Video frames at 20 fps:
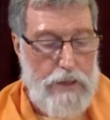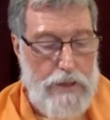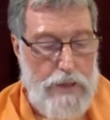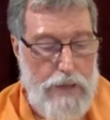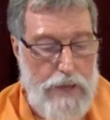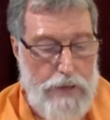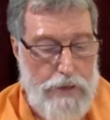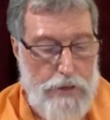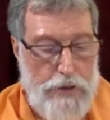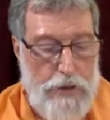
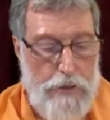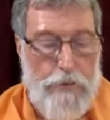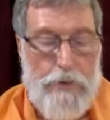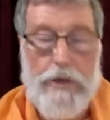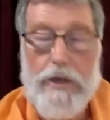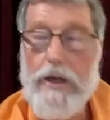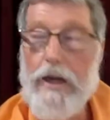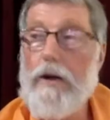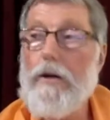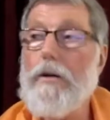naturally
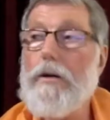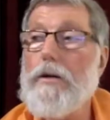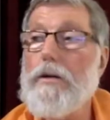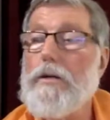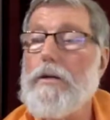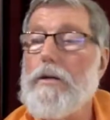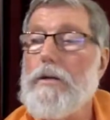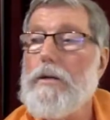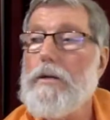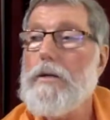with the
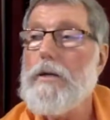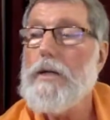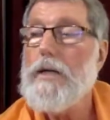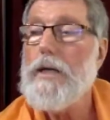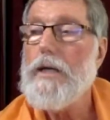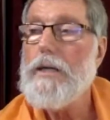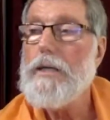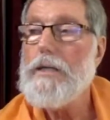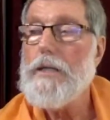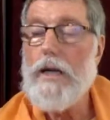current,
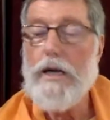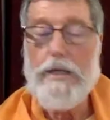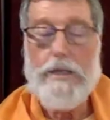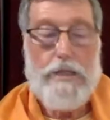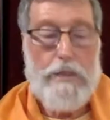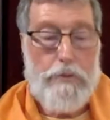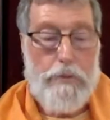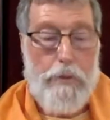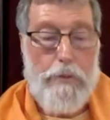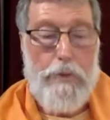it's like
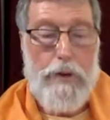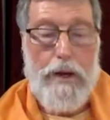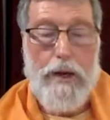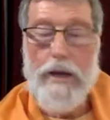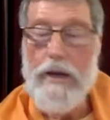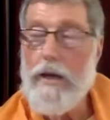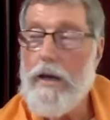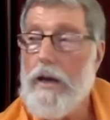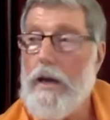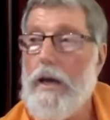
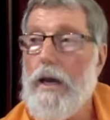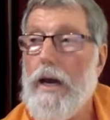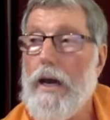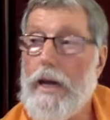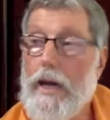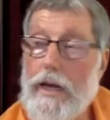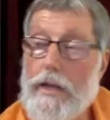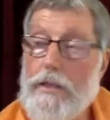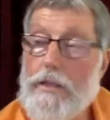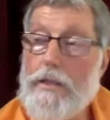swimming
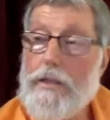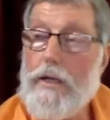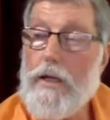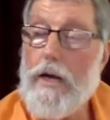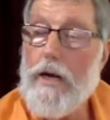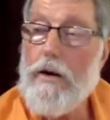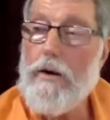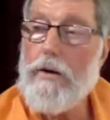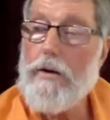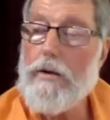against the
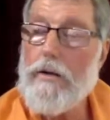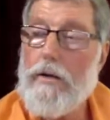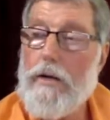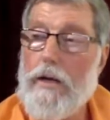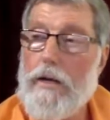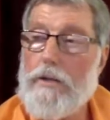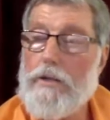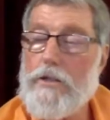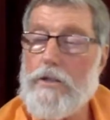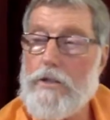current
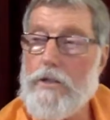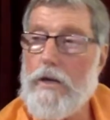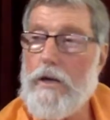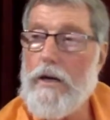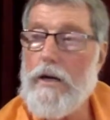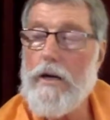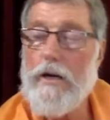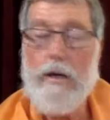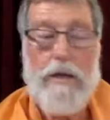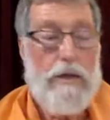and
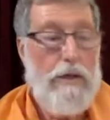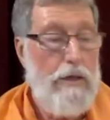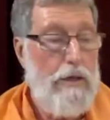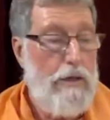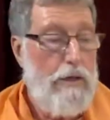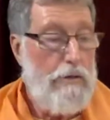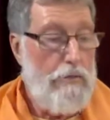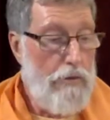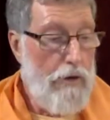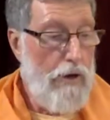struggling
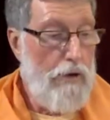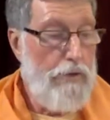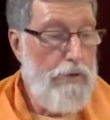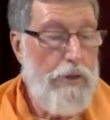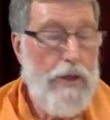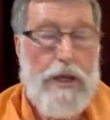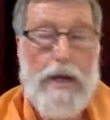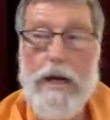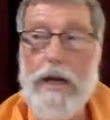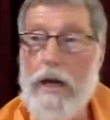rather
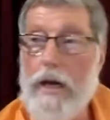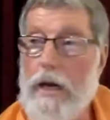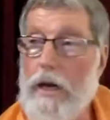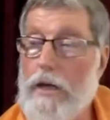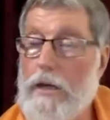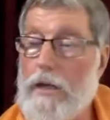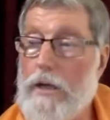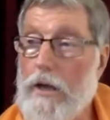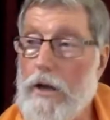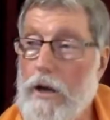than
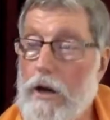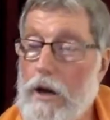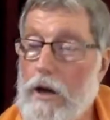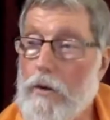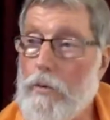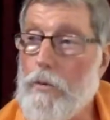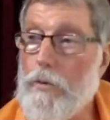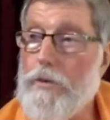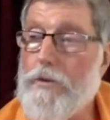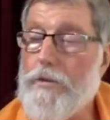gliding
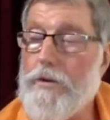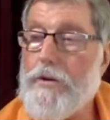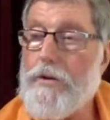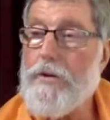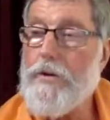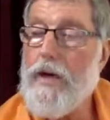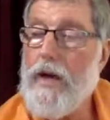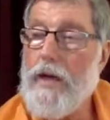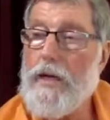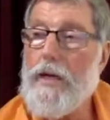along with
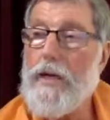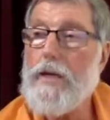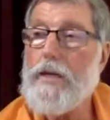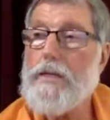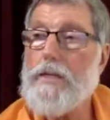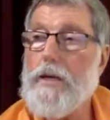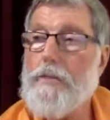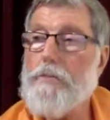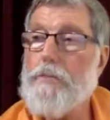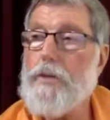it and
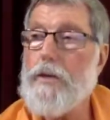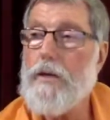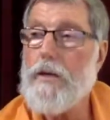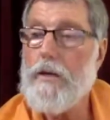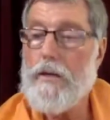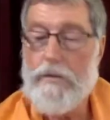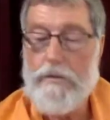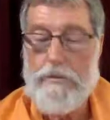accepting.